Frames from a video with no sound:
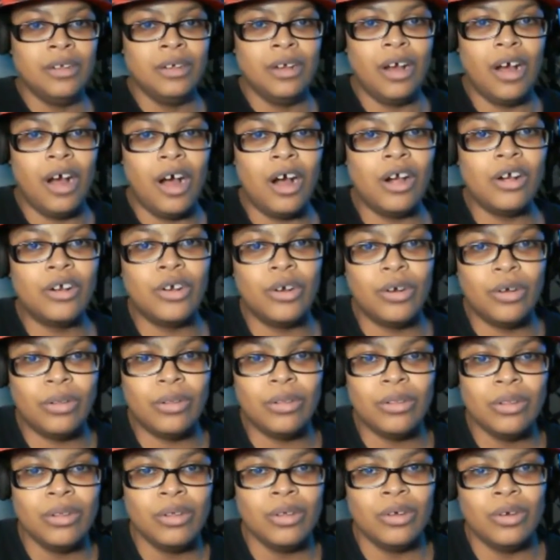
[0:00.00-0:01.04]

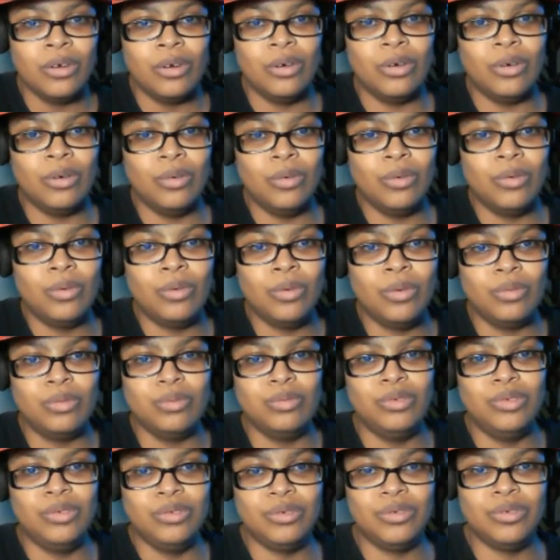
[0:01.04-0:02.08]
uncle who
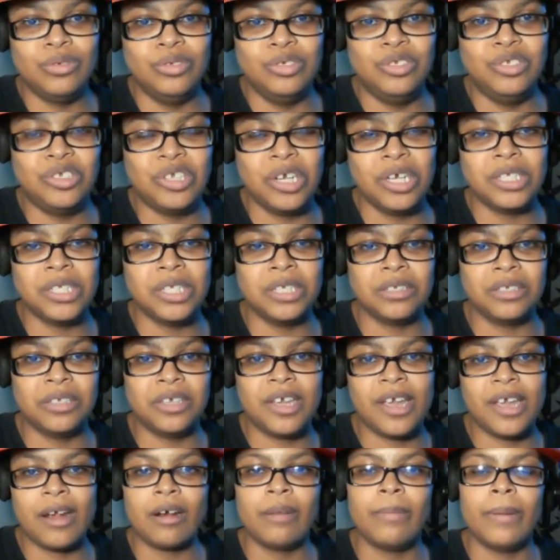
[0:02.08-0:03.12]
doesn't
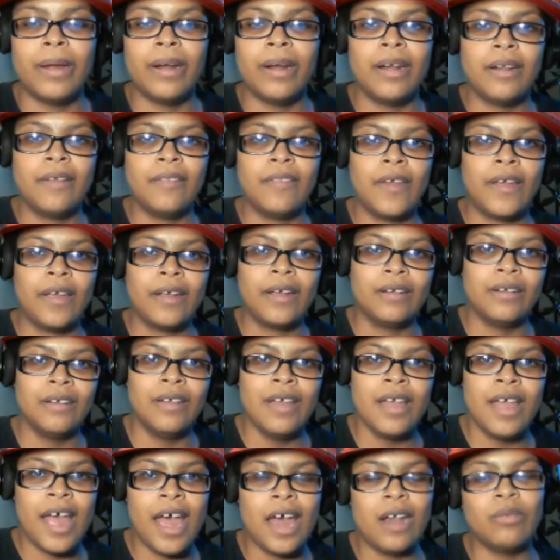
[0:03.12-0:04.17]
care about anything
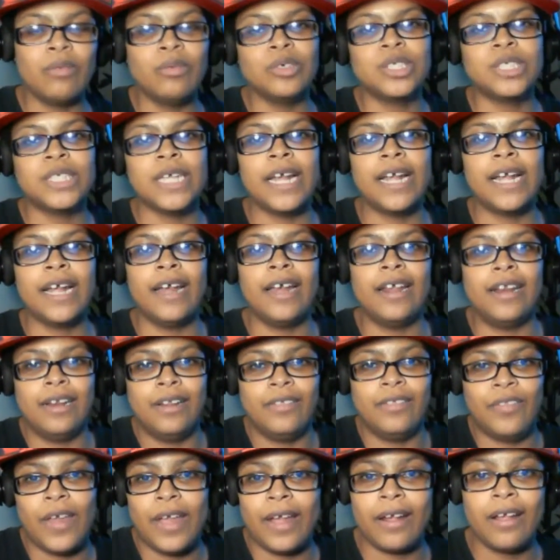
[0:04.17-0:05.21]
and will say
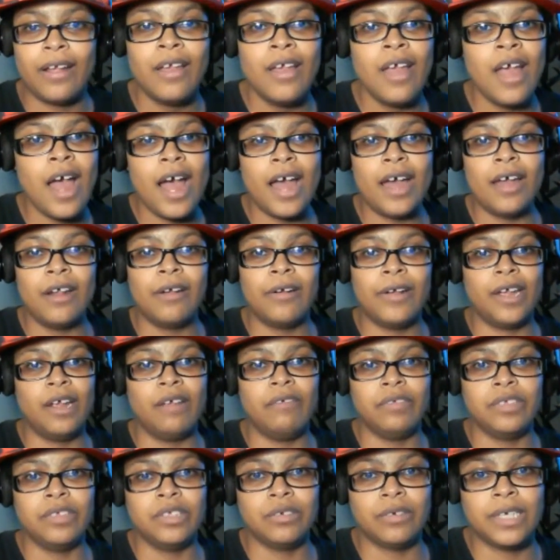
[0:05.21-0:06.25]
anything. I don't care
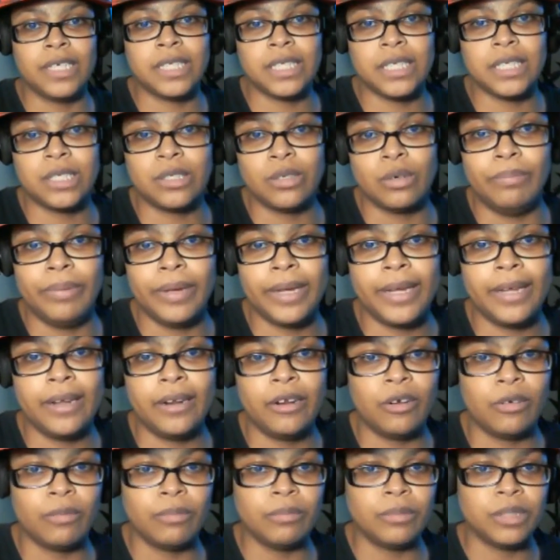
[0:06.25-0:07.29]
if it's racist or
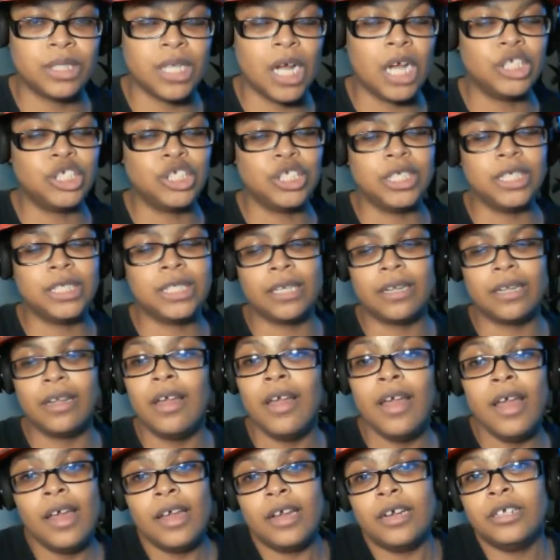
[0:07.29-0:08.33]
bigoted or misogynistic.
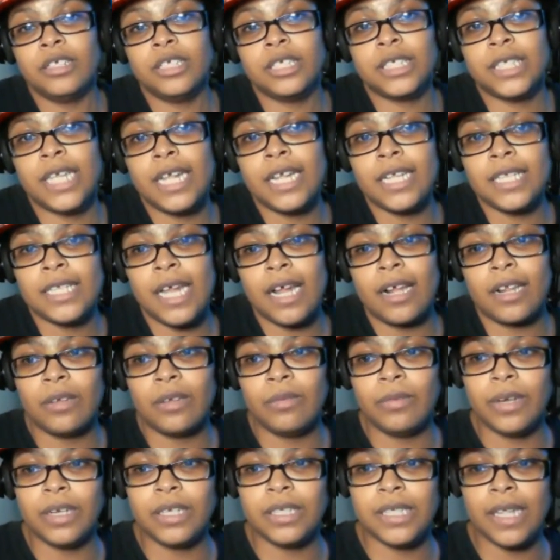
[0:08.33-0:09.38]
He'll just say exactly
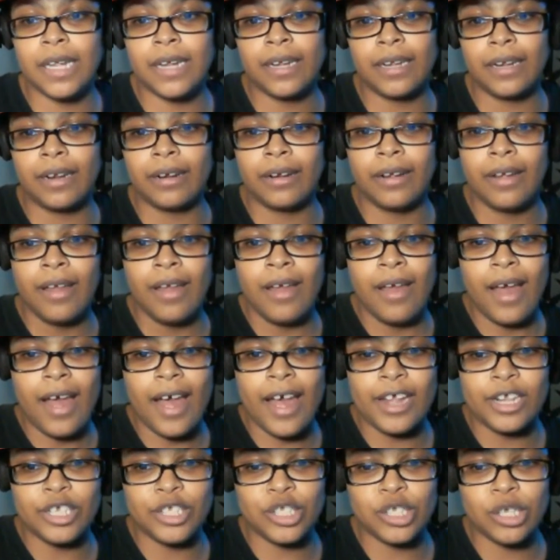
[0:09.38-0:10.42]
what he's thinking.
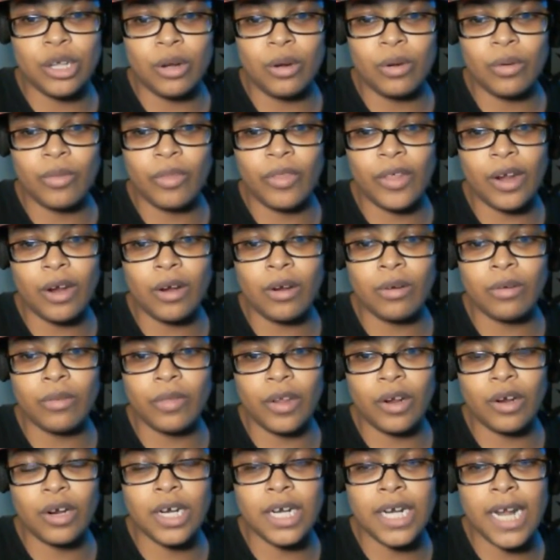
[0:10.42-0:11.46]
And so their
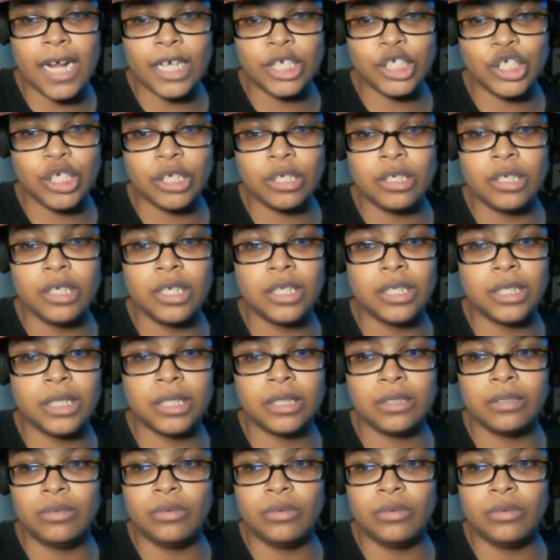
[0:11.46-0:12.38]
connection is